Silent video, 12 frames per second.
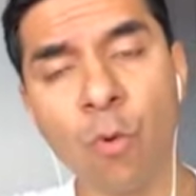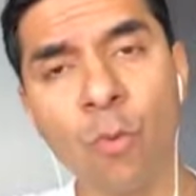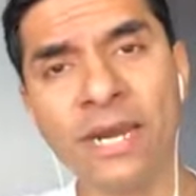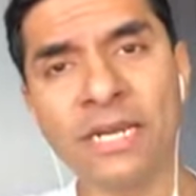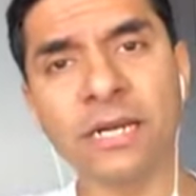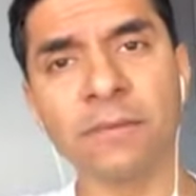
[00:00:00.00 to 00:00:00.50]

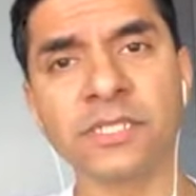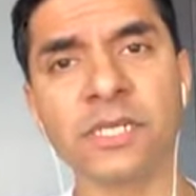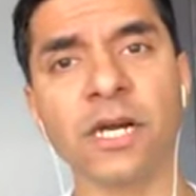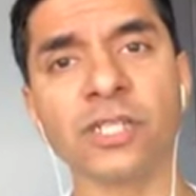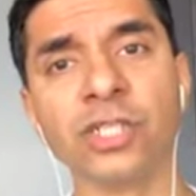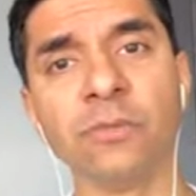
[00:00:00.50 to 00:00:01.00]
When it comes
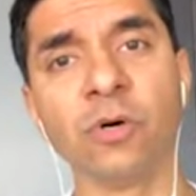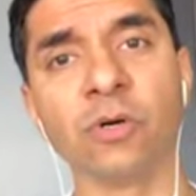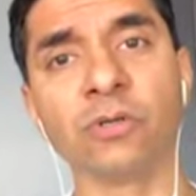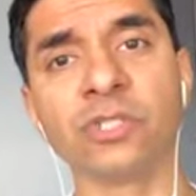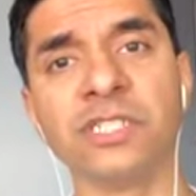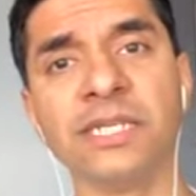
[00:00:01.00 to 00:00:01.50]
to
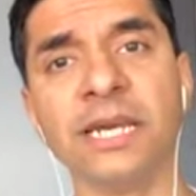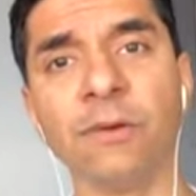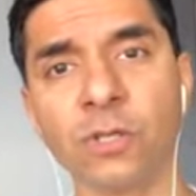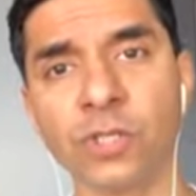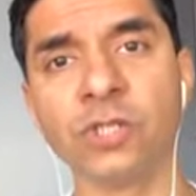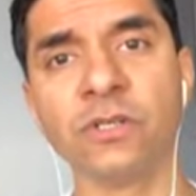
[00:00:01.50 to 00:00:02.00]
Hashimoto's, today
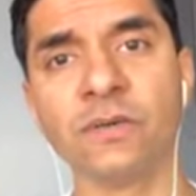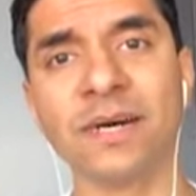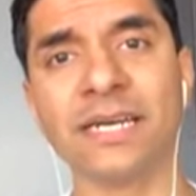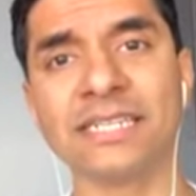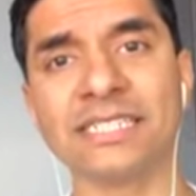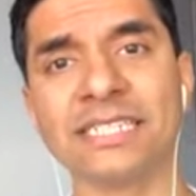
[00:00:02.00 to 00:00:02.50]
what you're going to
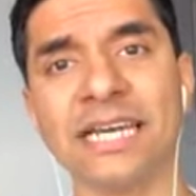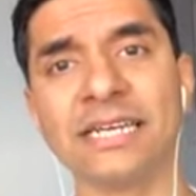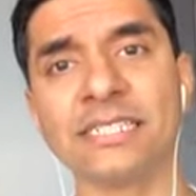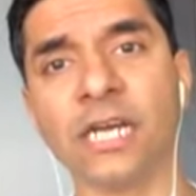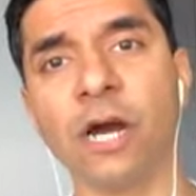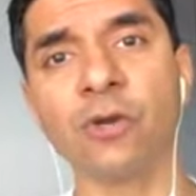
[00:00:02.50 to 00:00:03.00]

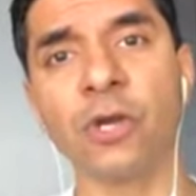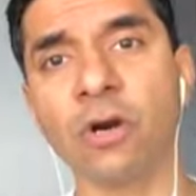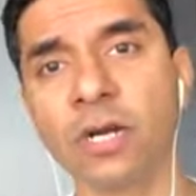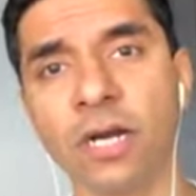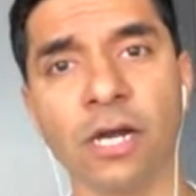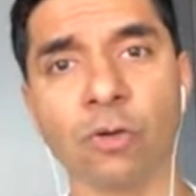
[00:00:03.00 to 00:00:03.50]
understand is how
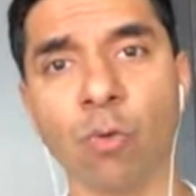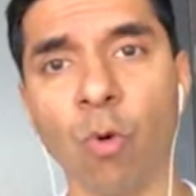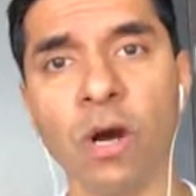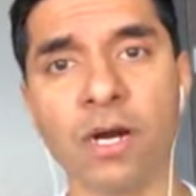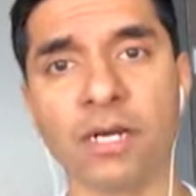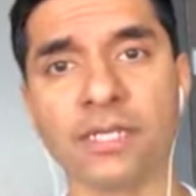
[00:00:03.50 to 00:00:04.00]
your gut
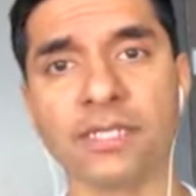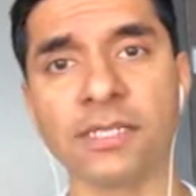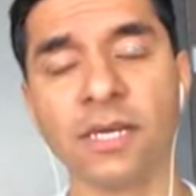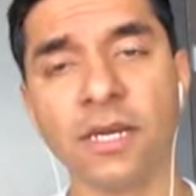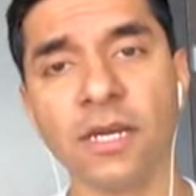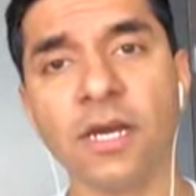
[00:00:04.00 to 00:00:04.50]

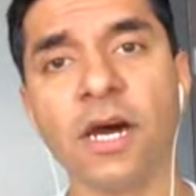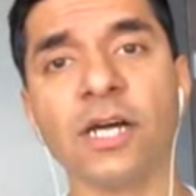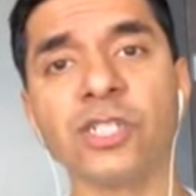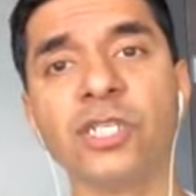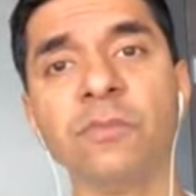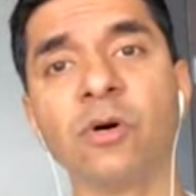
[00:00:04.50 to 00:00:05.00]
works.
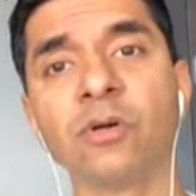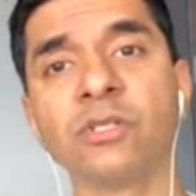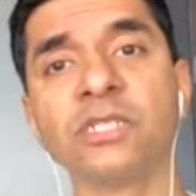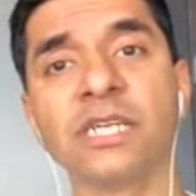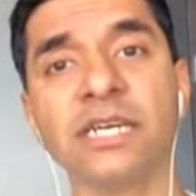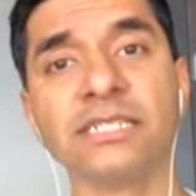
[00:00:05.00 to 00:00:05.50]

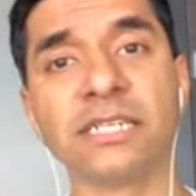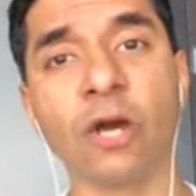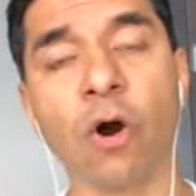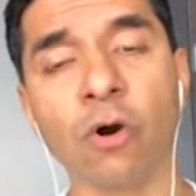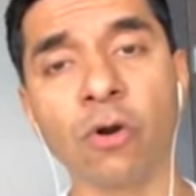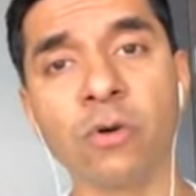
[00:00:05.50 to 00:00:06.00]
Hashimoto's is an
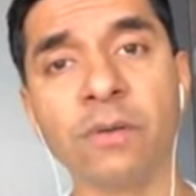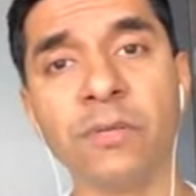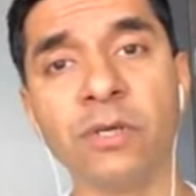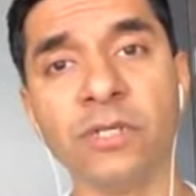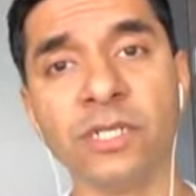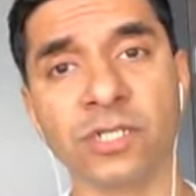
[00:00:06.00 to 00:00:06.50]

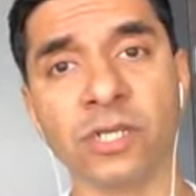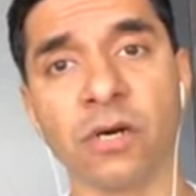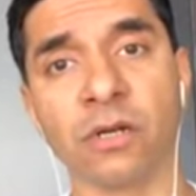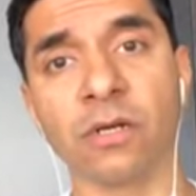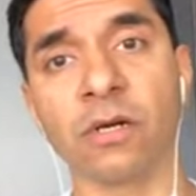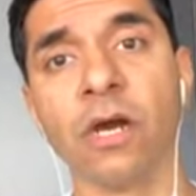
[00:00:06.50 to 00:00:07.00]
autoimmune
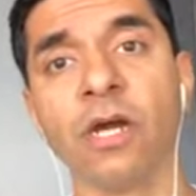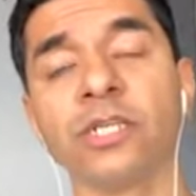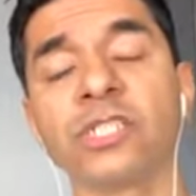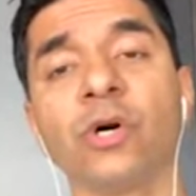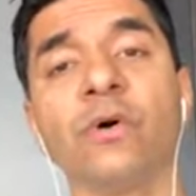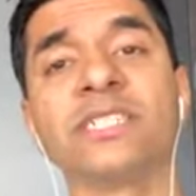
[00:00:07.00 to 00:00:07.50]
disorder.
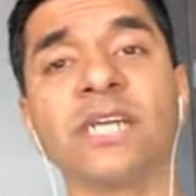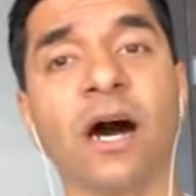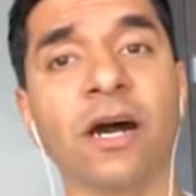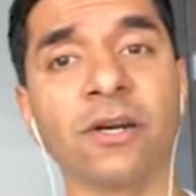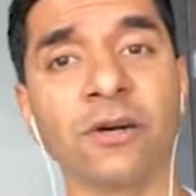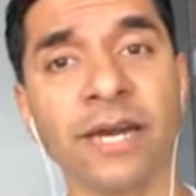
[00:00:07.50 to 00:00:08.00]
So is
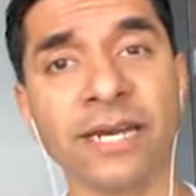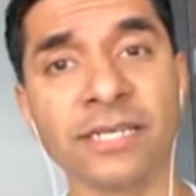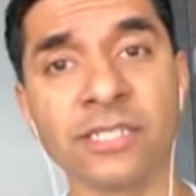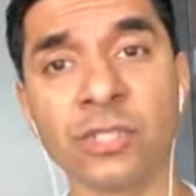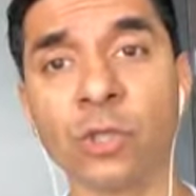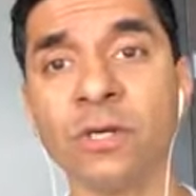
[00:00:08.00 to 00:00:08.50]

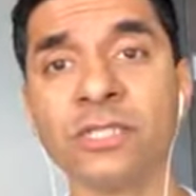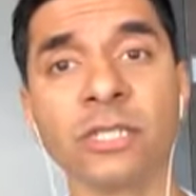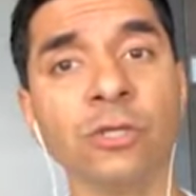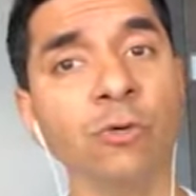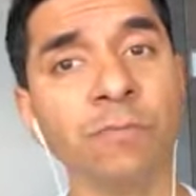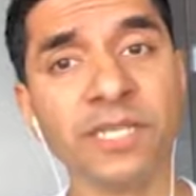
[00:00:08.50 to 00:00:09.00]
arthritis, so is
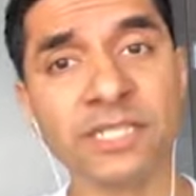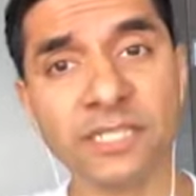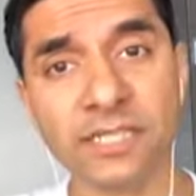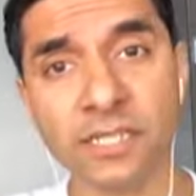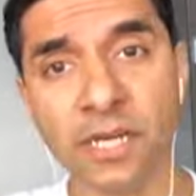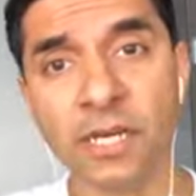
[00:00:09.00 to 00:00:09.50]

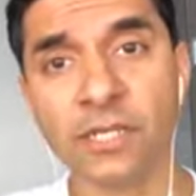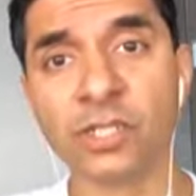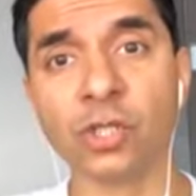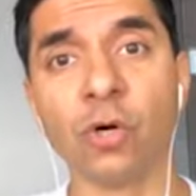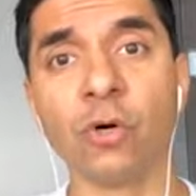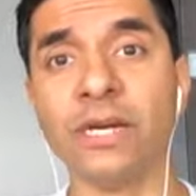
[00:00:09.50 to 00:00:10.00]
lupus,
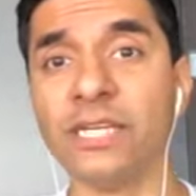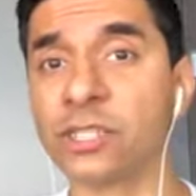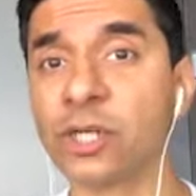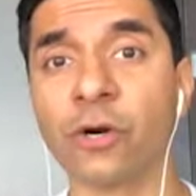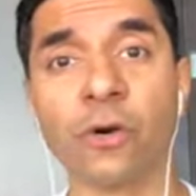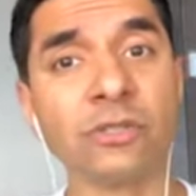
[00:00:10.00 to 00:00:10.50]
so
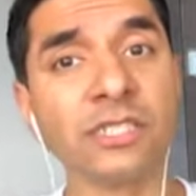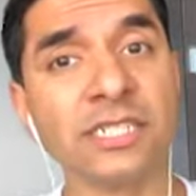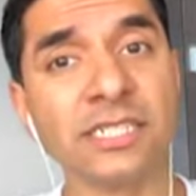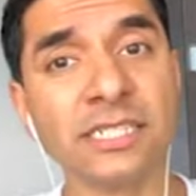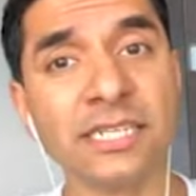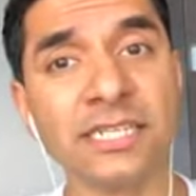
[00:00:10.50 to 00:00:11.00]
is Crohn's
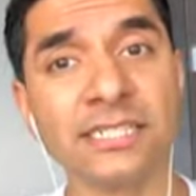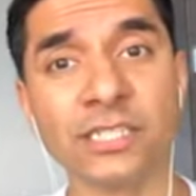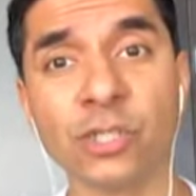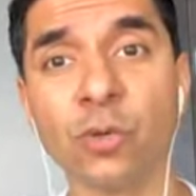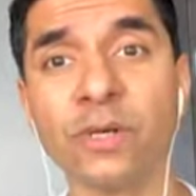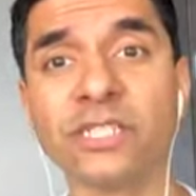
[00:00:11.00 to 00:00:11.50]
disease,
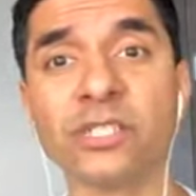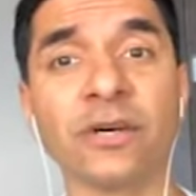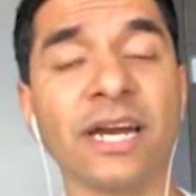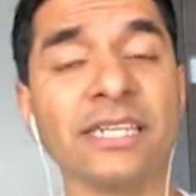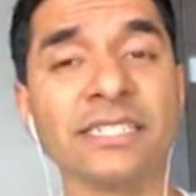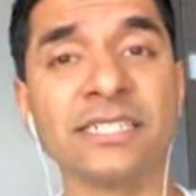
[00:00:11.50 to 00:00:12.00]
so is
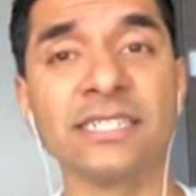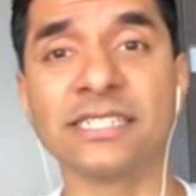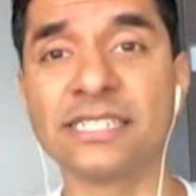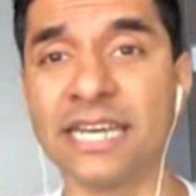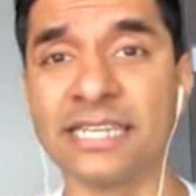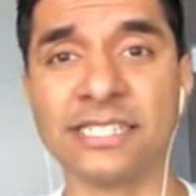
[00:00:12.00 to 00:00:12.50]

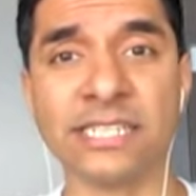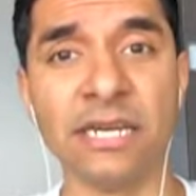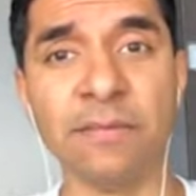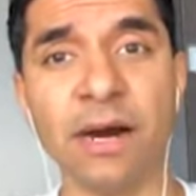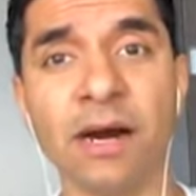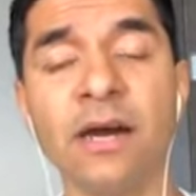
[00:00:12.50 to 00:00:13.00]
psoriasis,
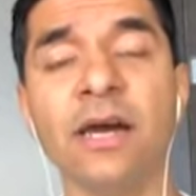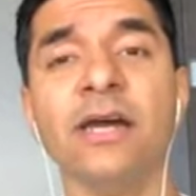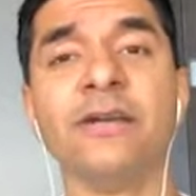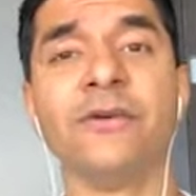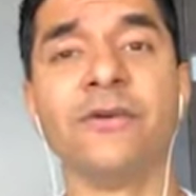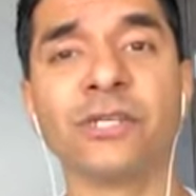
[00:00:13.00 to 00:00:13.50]
eczema.
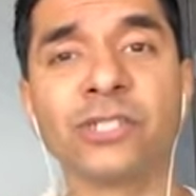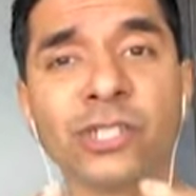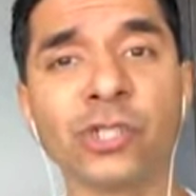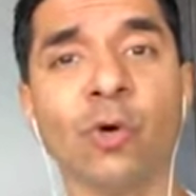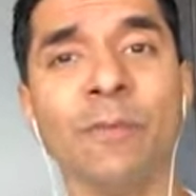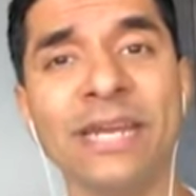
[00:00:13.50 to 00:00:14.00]
There are
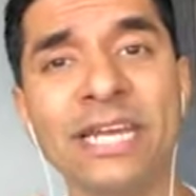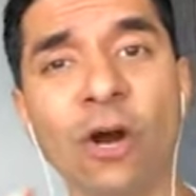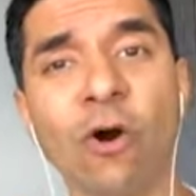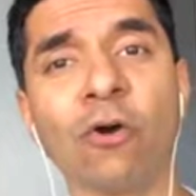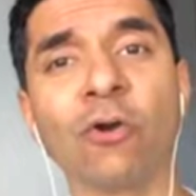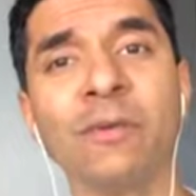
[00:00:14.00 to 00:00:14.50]
so many
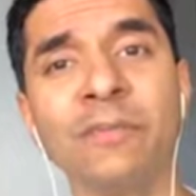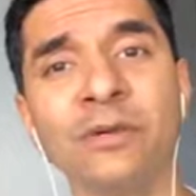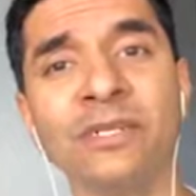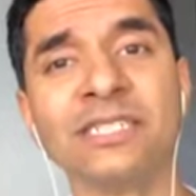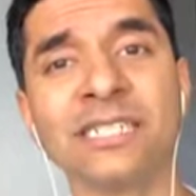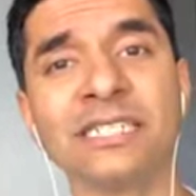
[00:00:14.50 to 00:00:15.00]

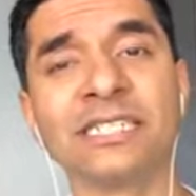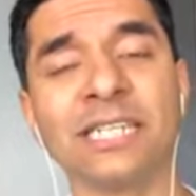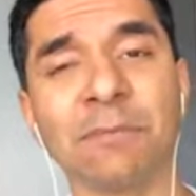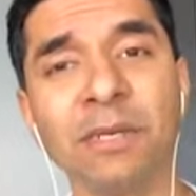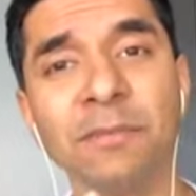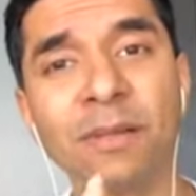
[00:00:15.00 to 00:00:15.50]
autoimmune diseases
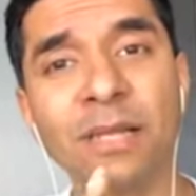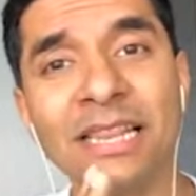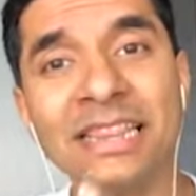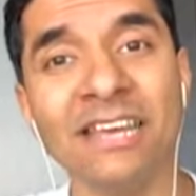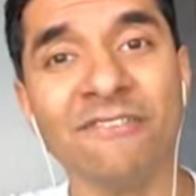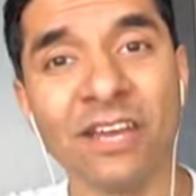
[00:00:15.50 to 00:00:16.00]
that people
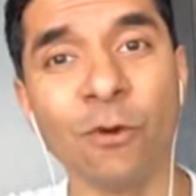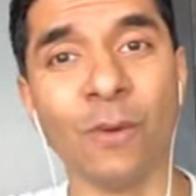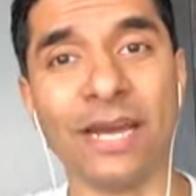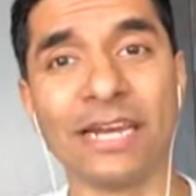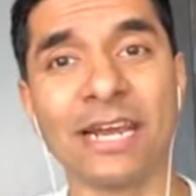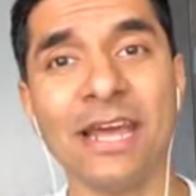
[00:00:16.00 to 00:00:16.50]
are living
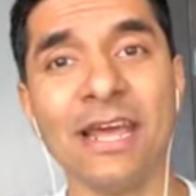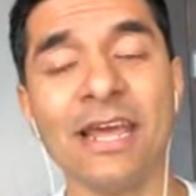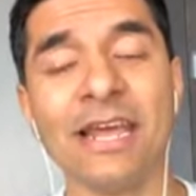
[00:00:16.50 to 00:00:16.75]
with,